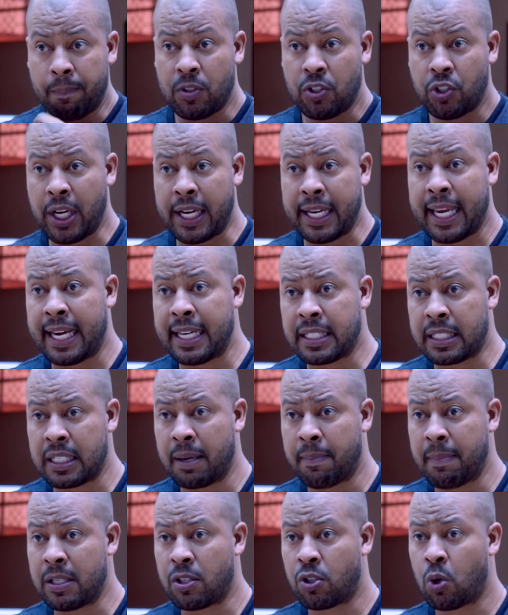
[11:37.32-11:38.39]
J.K.
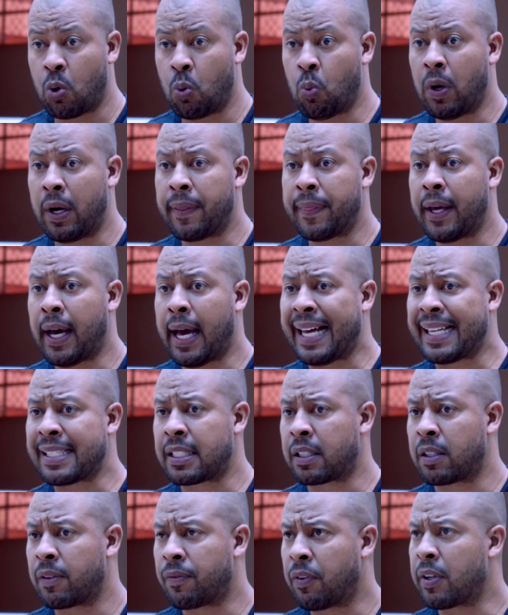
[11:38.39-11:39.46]
Simmons, who won the
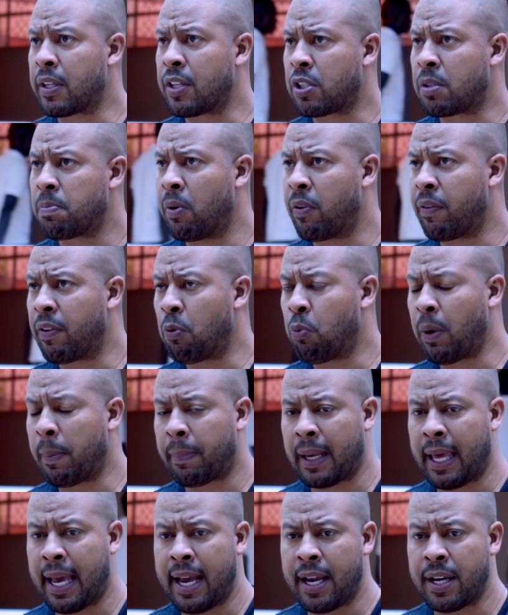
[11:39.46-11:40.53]
Oscar for this movie,
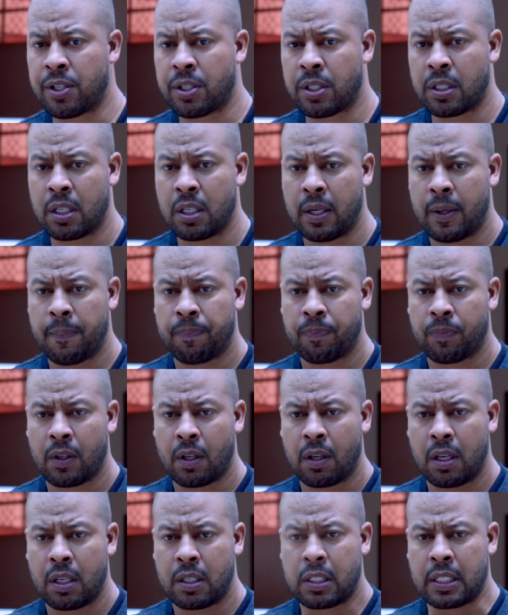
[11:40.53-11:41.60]
Whiplash,
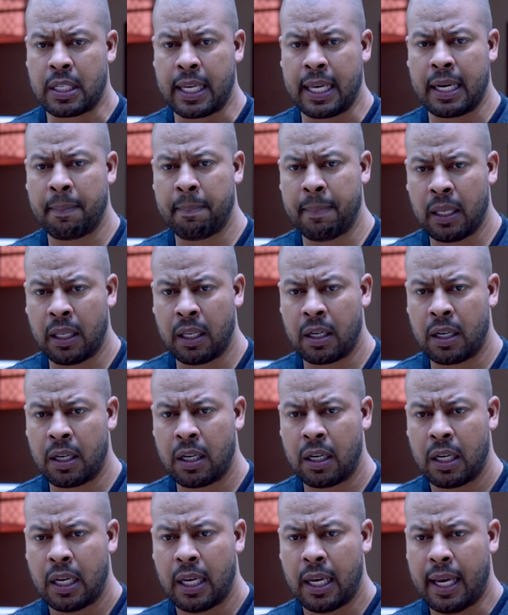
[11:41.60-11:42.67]
Sienna
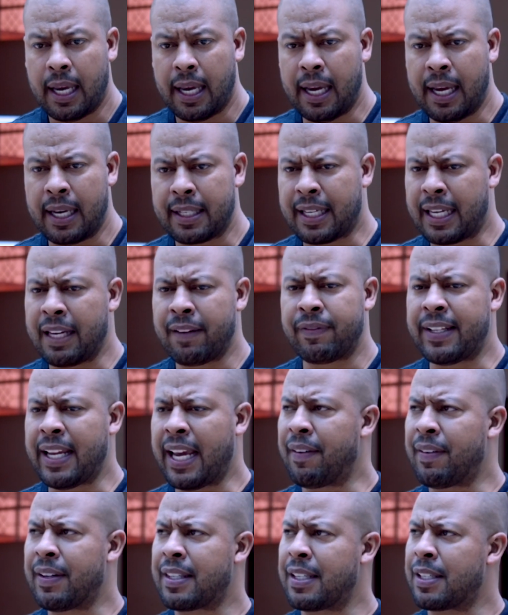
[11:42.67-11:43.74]
Miller, and Keith
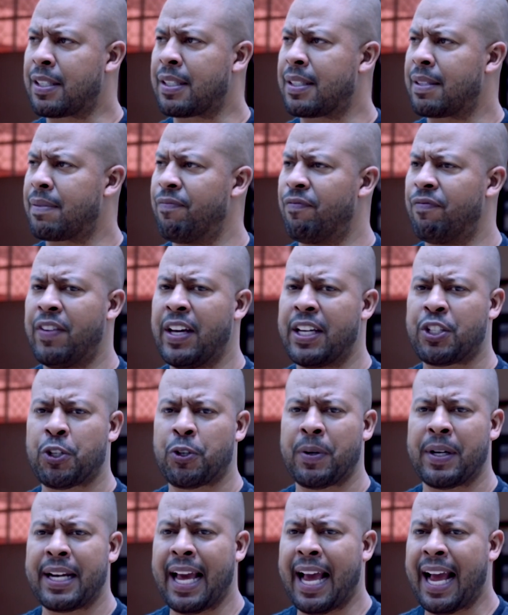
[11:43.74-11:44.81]
David, this
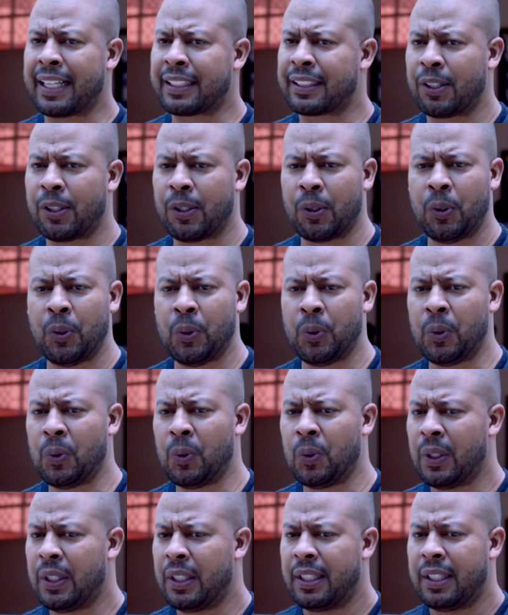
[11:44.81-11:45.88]
veteran actor
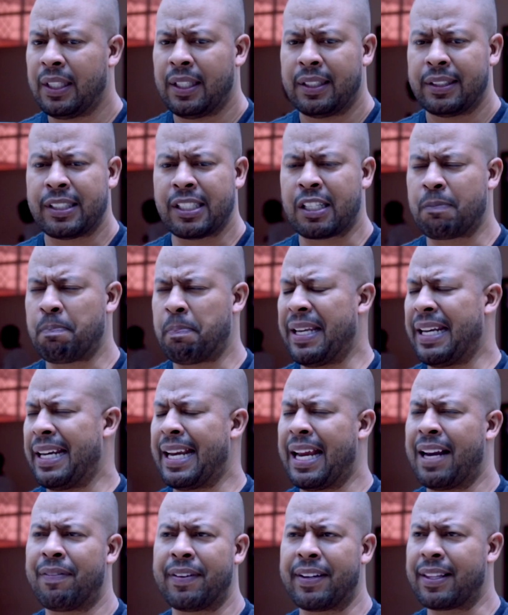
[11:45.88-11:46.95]
who just been
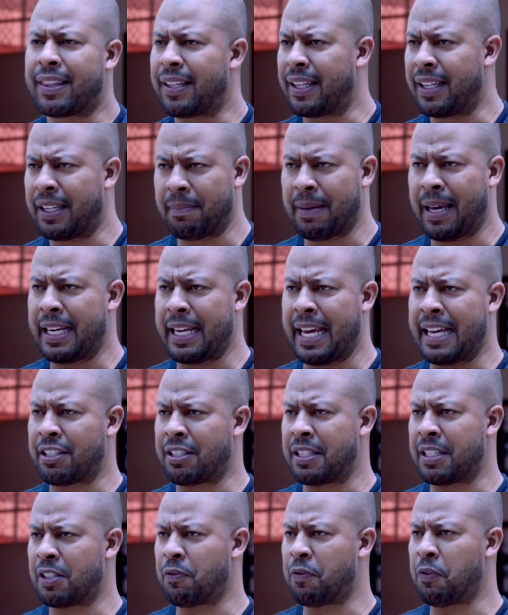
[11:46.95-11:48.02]
in everything. And he has
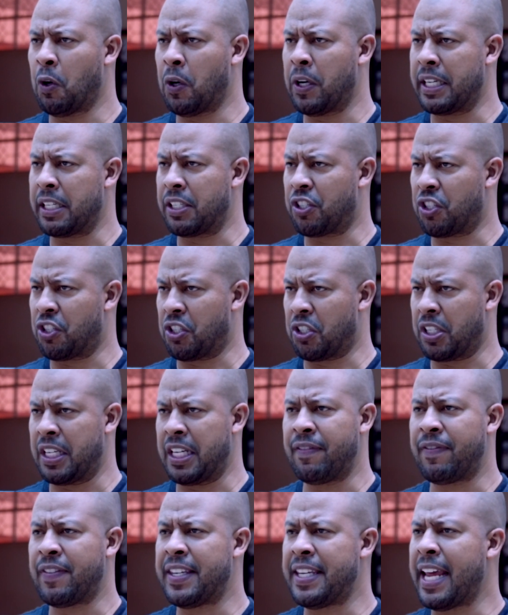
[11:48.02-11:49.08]
this voice,
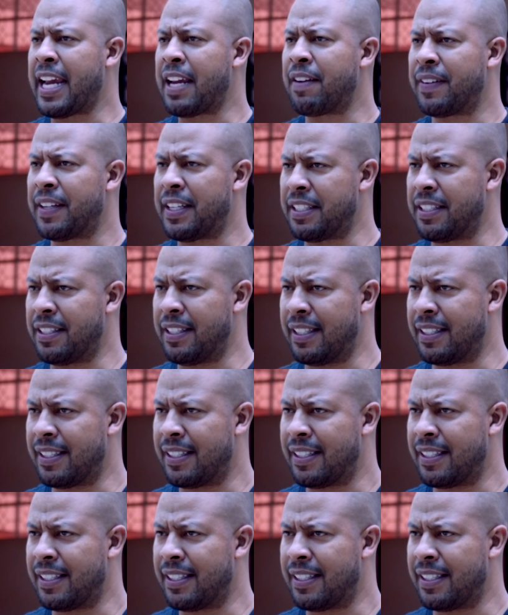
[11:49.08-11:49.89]
Keith David,